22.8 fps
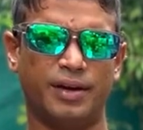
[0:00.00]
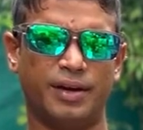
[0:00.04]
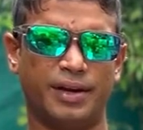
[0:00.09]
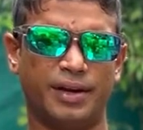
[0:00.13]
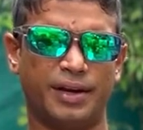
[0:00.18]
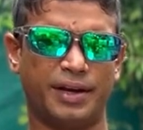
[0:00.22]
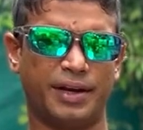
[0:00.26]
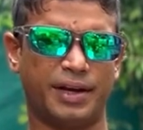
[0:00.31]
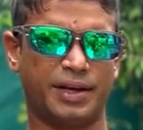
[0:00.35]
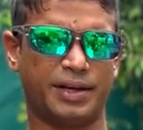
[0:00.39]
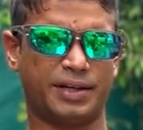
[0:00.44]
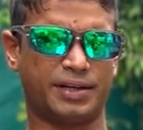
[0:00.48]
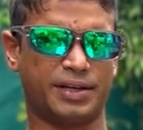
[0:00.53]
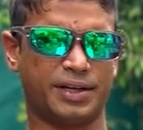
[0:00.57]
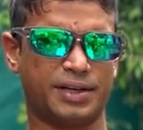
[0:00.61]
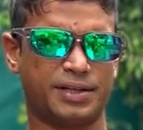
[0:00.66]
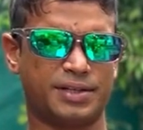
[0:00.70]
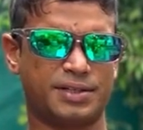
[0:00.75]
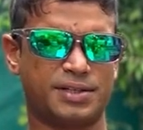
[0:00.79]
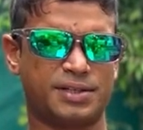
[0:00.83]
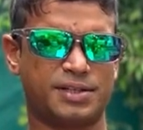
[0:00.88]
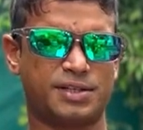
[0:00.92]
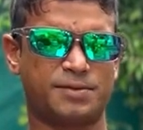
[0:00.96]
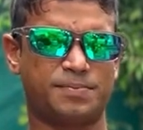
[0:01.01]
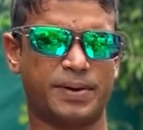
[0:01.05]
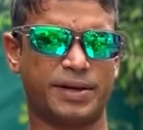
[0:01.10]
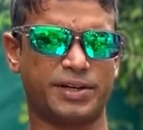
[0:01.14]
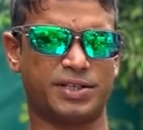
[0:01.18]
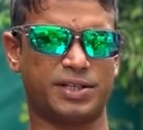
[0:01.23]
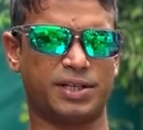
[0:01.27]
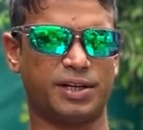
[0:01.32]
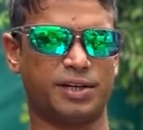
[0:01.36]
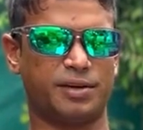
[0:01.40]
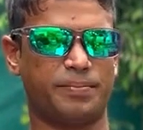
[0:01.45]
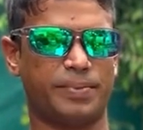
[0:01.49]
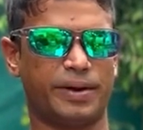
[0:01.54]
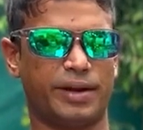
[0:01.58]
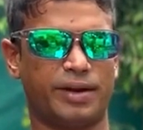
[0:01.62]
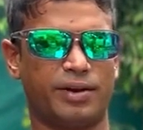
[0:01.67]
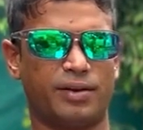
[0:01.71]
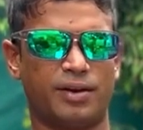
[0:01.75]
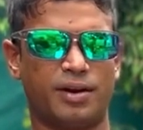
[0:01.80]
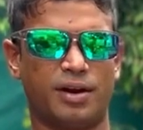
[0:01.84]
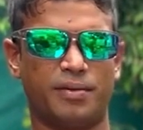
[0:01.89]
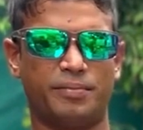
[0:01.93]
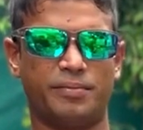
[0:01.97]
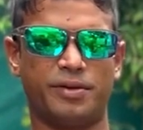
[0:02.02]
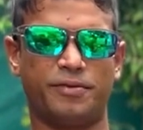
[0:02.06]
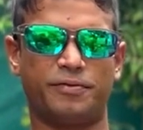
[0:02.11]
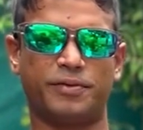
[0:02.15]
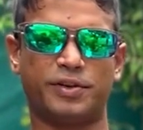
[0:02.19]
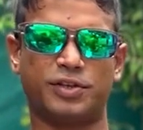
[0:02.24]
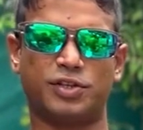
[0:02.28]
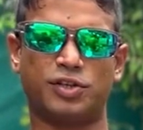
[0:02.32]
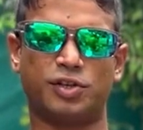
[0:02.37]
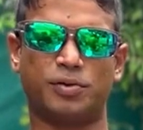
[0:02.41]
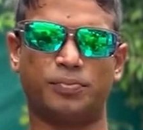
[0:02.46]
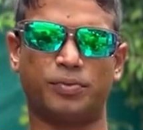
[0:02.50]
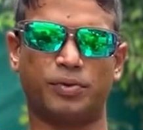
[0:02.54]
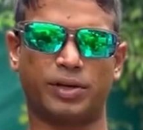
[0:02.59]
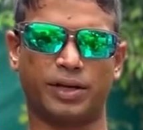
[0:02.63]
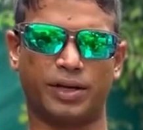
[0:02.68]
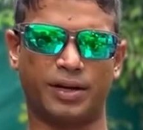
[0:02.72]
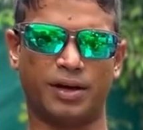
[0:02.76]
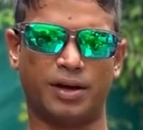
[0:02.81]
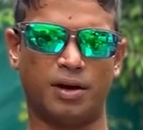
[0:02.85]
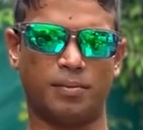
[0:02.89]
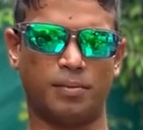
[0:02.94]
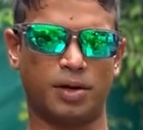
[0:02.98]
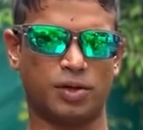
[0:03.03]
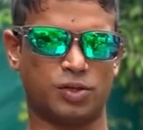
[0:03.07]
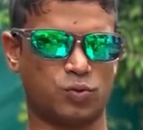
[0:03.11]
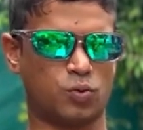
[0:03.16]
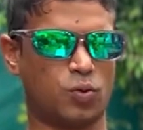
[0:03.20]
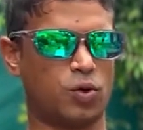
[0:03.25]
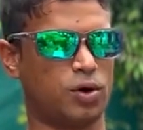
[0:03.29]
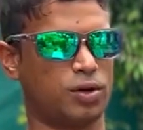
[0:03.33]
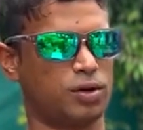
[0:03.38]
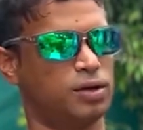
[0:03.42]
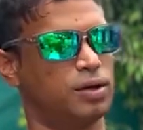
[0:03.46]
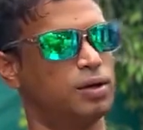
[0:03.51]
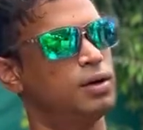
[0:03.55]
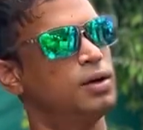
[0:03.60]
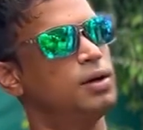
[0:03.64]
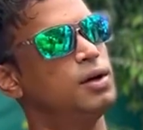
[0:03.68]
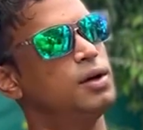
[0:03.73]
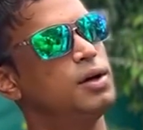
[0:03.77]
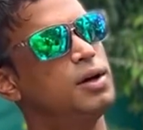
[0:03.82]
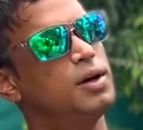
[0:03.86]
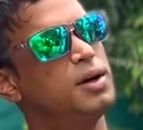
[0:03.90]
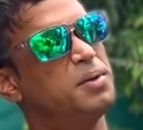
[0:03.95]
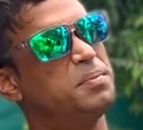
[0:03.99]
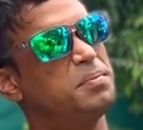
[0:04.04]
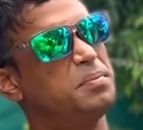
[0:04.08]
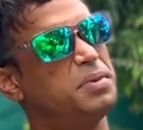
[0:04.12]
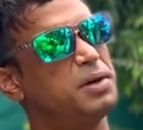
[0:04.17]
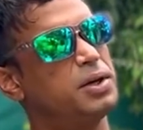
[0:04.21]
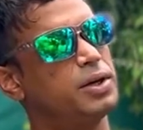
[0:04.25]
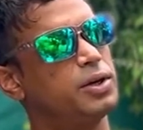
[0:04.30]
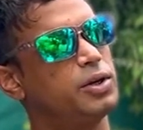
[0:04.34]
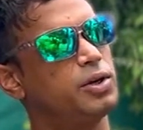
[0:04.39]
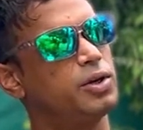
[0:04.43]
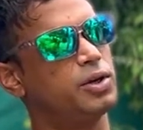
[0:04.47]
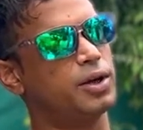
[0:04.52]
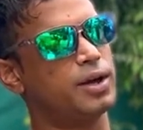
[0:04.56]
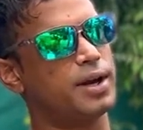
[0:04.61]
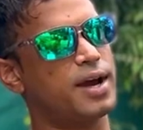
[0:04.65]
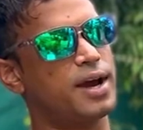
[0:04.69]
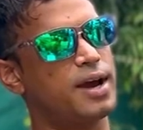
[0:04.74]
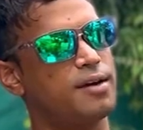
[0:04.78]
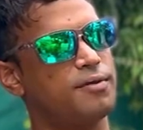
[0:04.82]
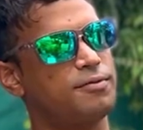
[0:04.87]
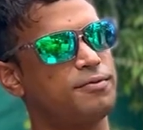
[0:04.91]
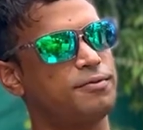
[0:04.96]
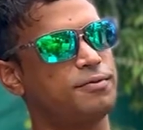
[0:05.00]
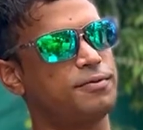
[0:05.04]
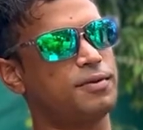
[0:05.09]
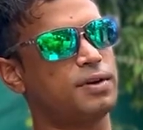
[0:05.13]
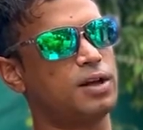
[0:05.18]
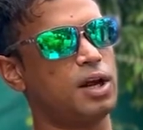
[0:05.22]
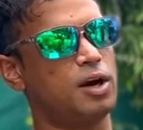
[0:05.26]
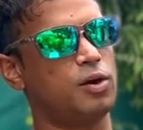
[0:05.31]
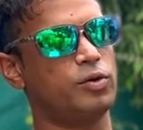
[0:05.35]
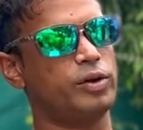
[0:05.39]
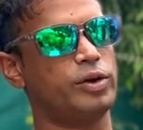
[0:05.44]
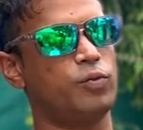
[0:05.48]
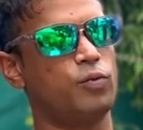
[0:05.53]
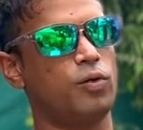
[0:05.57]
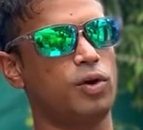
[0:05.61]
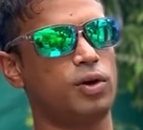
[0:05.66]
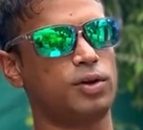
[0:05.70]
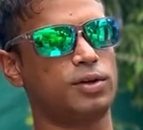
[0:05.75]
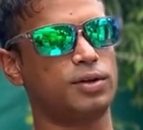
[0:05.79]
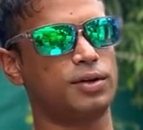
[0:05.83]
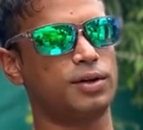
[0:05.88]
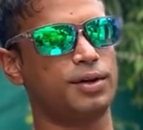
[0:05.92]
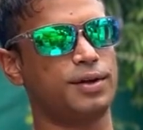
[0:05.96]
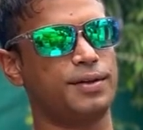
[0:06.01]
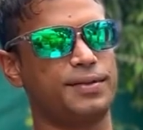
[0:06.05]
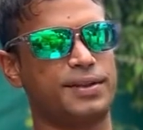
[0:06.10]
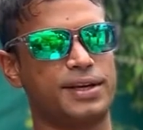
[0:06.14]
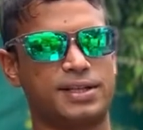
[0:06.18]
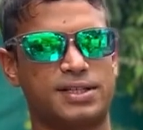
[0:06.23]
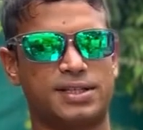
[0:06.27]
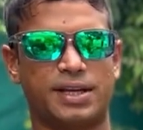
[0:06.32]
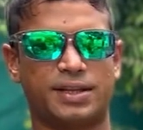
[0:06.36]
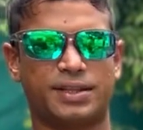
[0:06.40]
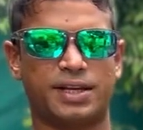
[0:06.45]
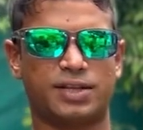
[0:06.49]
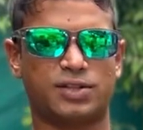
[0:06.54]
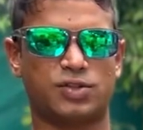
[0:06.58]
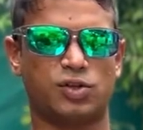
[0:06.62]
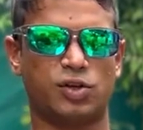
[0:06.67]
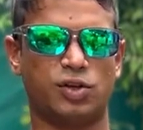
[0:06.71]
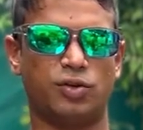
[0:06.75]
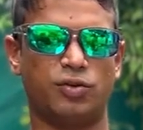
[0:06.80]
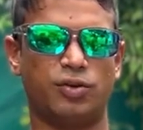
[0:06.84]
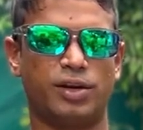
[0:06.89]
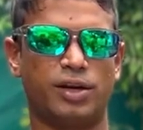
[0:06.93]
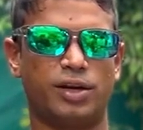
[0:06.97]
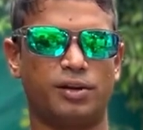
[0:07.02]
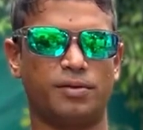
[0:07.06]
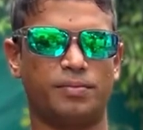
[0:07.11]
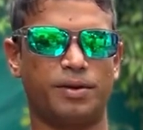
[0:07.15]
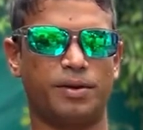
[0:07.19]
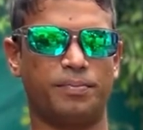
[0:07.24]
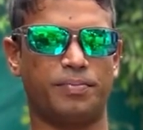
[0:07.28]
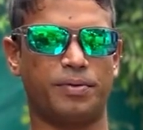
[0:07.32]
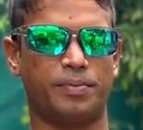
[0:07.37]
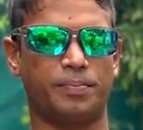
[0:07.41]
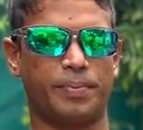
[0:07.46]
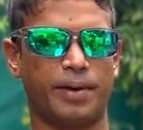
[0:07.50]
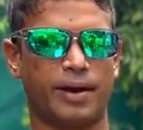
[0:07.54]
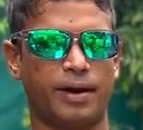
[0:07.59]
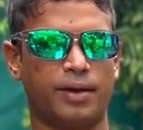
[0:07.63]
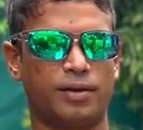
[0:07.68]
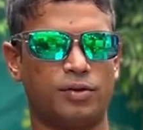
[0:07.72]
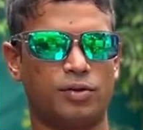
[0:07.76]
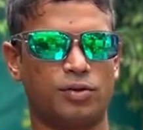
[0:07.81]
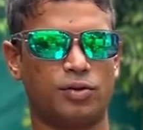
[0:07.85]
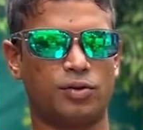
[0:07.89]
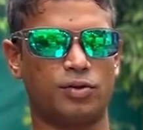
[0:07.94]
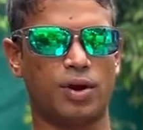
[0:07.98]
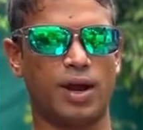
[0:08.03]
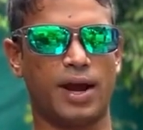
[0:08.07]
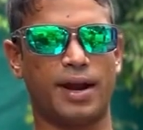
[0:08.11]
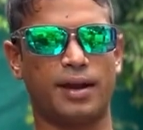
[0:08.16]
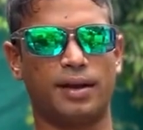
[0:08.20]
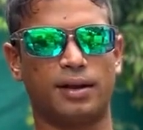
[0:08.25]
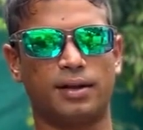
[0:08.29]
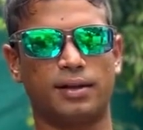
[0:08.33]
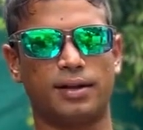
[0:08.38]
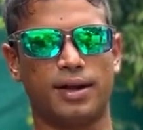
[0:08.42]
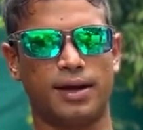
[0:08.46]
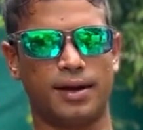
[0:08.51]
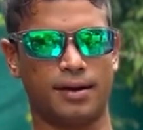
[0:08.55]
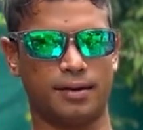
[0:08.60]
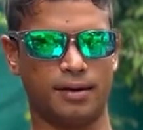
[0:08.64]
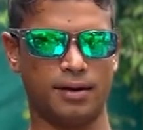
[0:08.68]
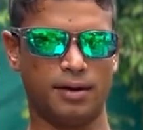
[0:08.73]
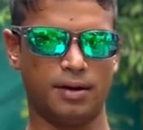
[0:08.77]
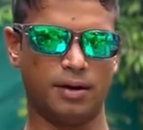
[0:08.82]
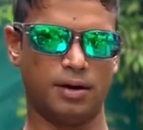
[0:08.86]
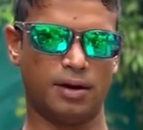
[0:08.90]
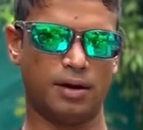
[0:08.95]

and nitrites, especially depending on how many fish you're putting in, how much water. But you're going to have cloudy water and things like that, so you need to be prepared to handle that.